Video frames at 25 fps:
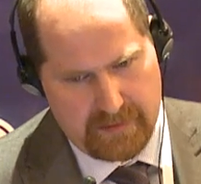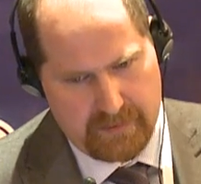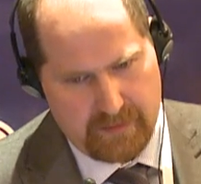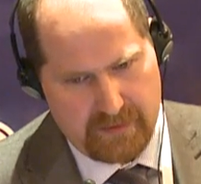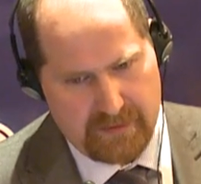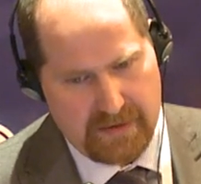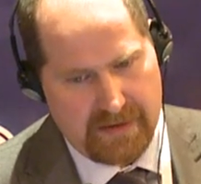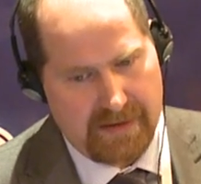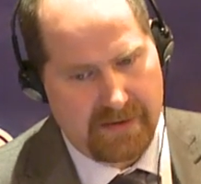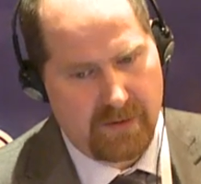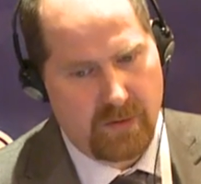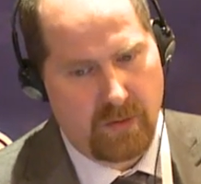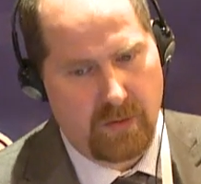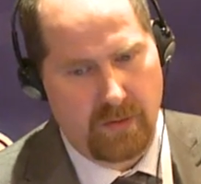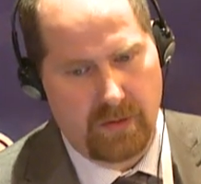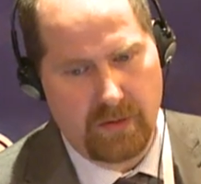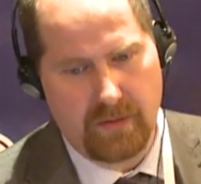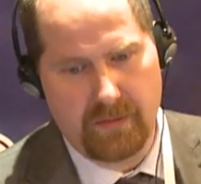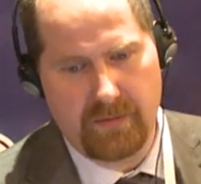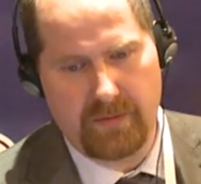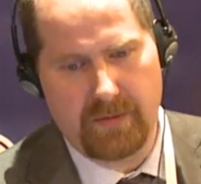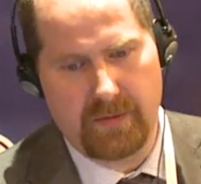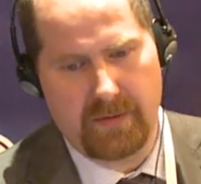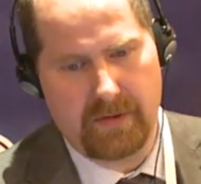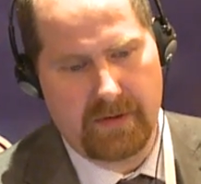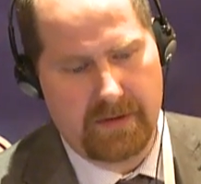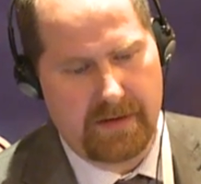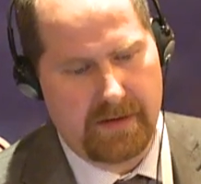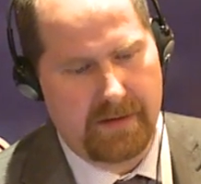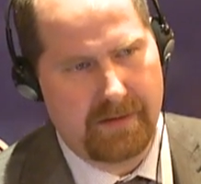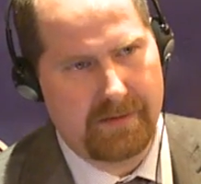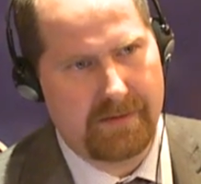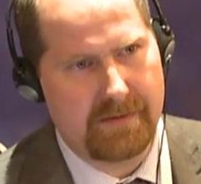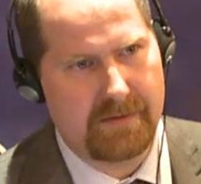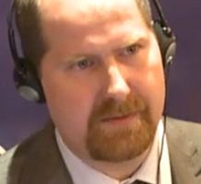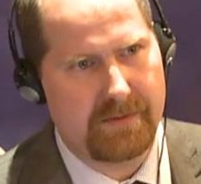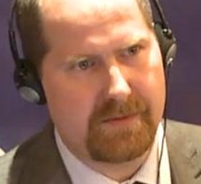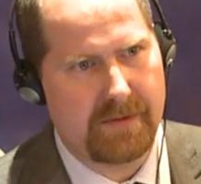a call for
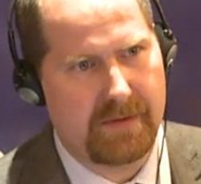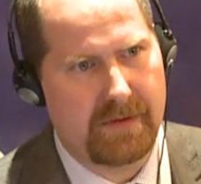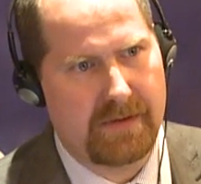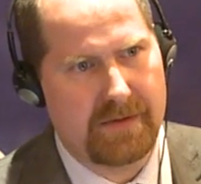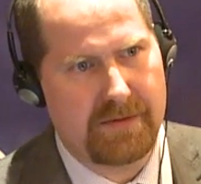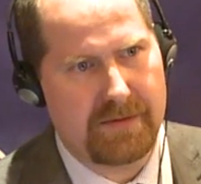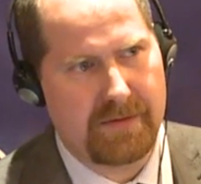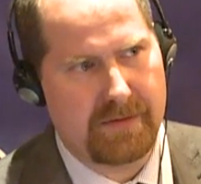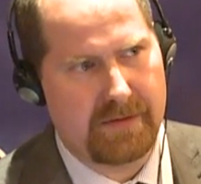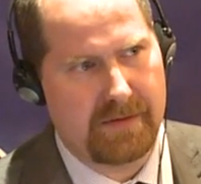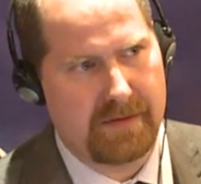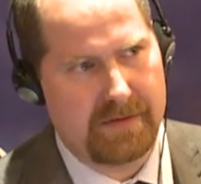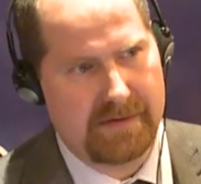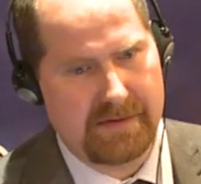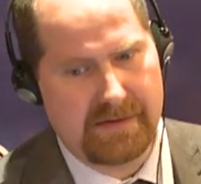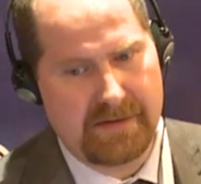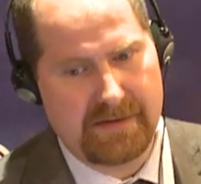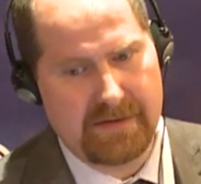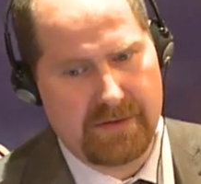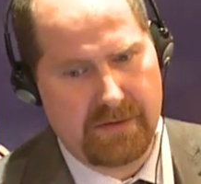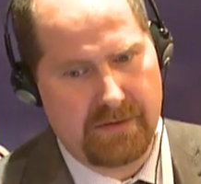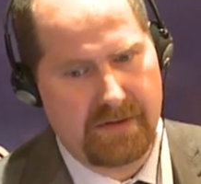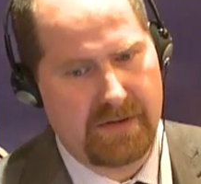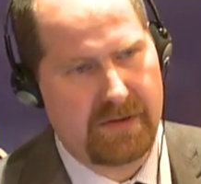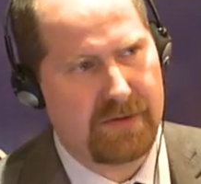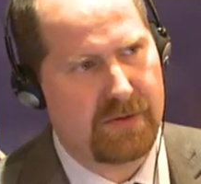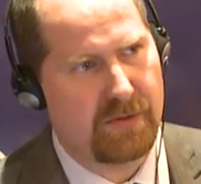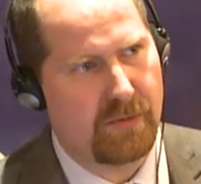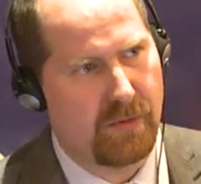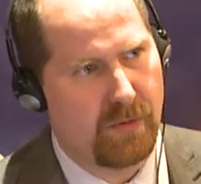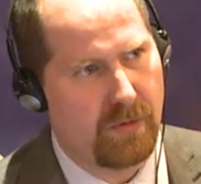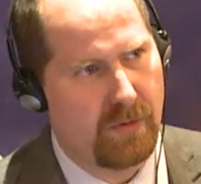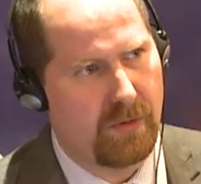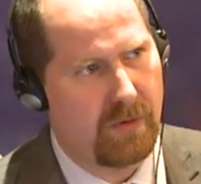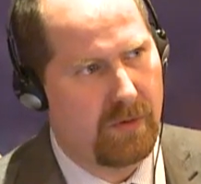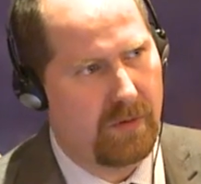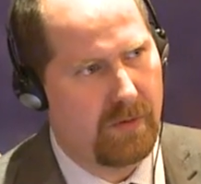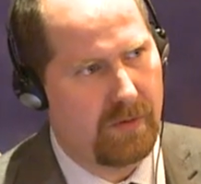international
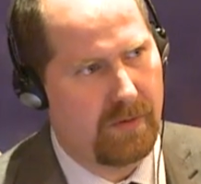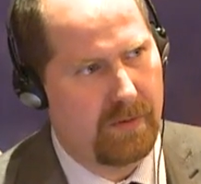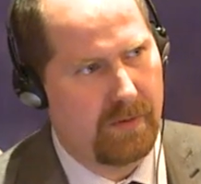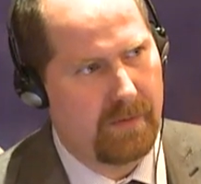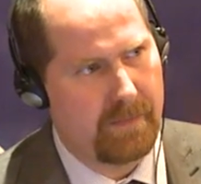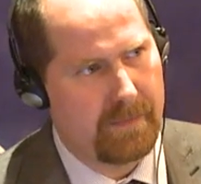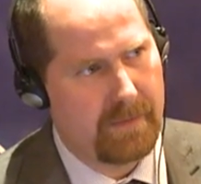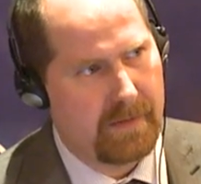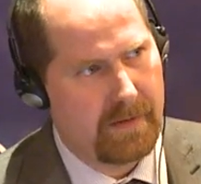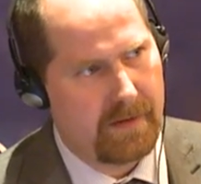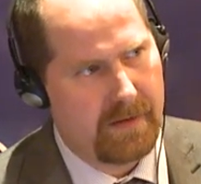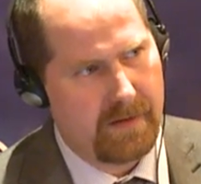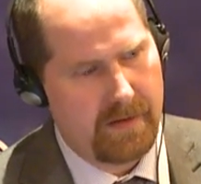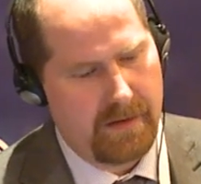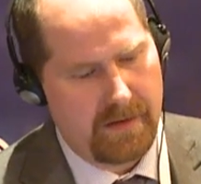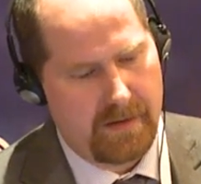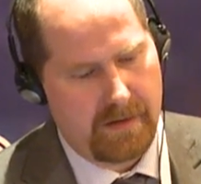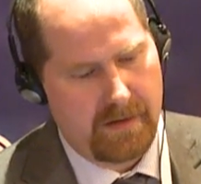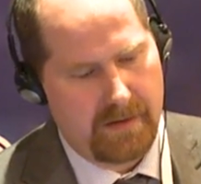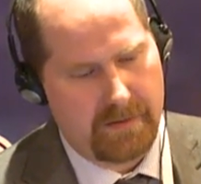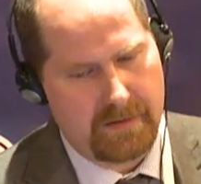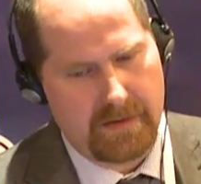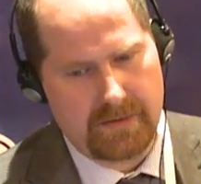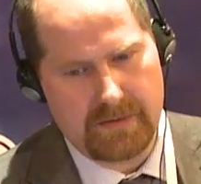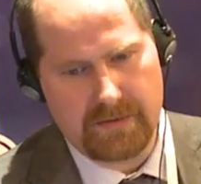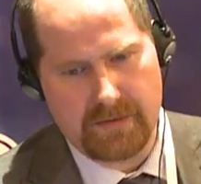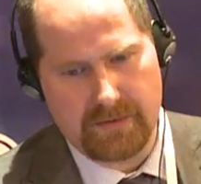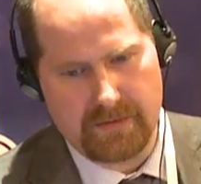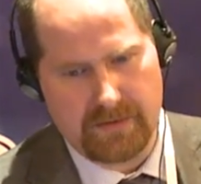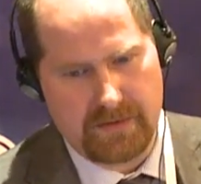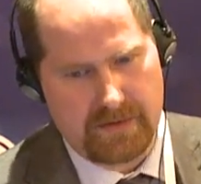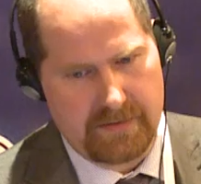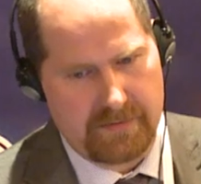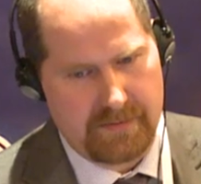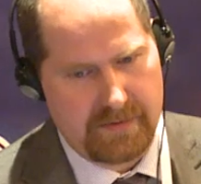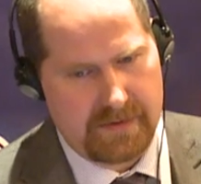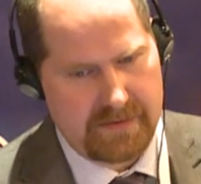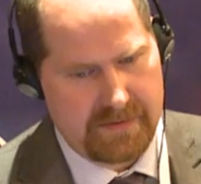law that should
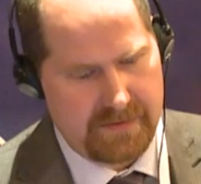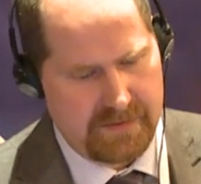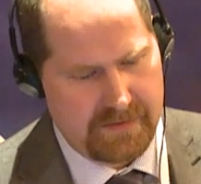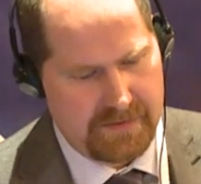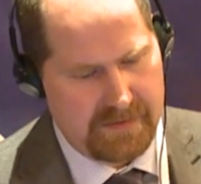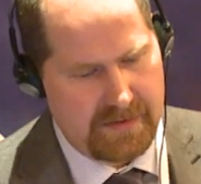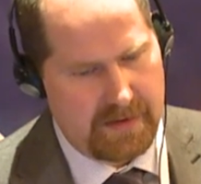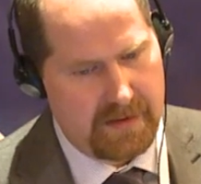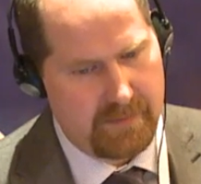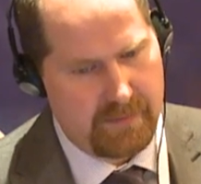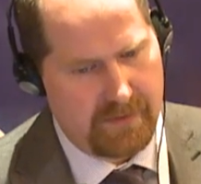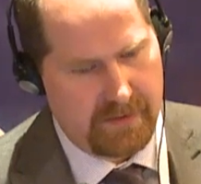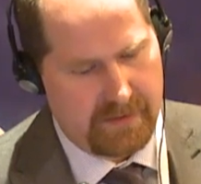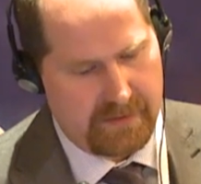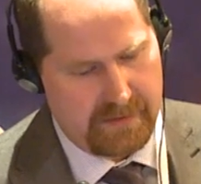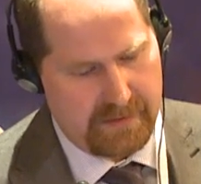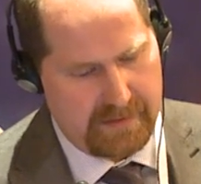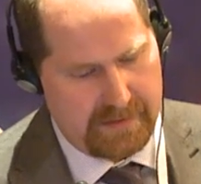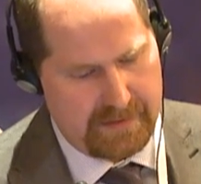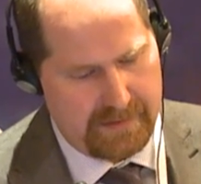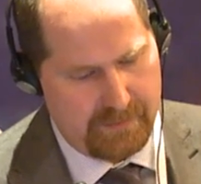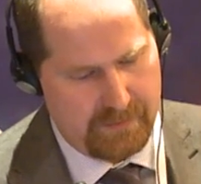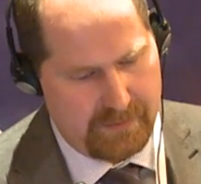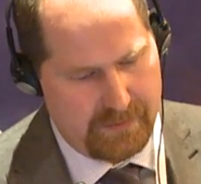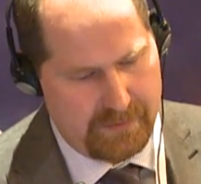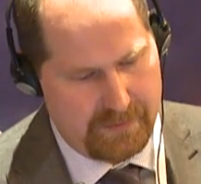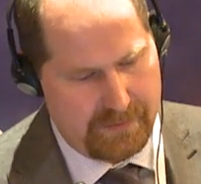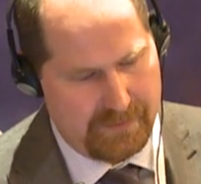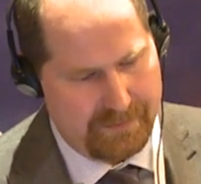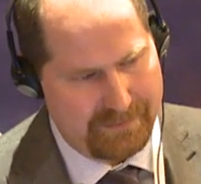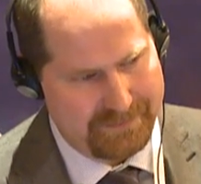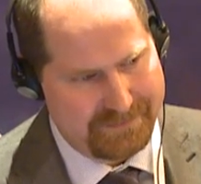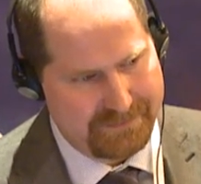address the cybercrime, or